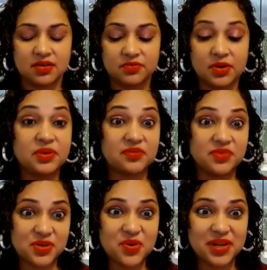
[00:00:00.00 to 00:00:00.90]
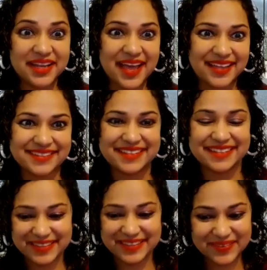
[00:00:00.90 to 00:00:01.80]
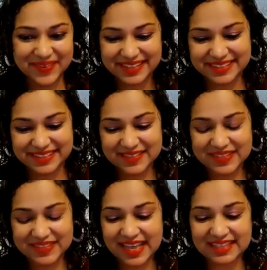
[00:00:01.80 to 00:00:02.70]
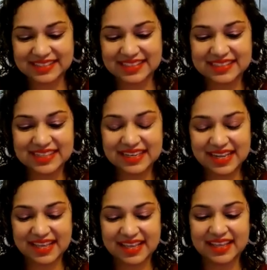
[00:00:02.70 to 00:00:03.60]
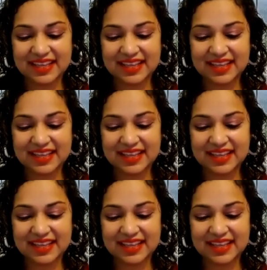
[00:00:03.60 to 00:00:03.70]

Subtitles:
from giving you all the answers you want and all the answers